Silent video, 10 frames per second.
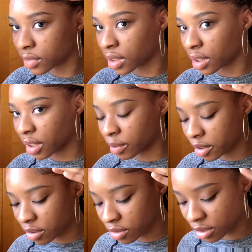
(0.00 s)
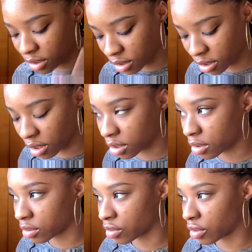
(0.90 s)
And I've been using this edge
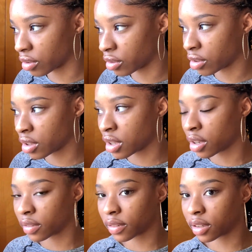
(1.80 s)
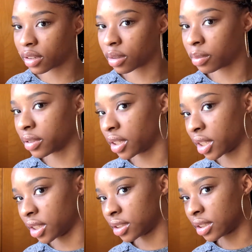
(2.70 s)
control for a couple of
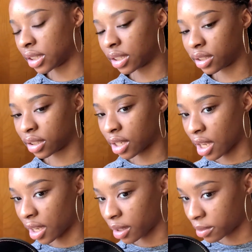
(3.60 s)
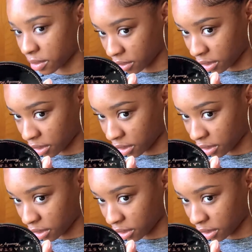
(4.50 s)
days and I absolutely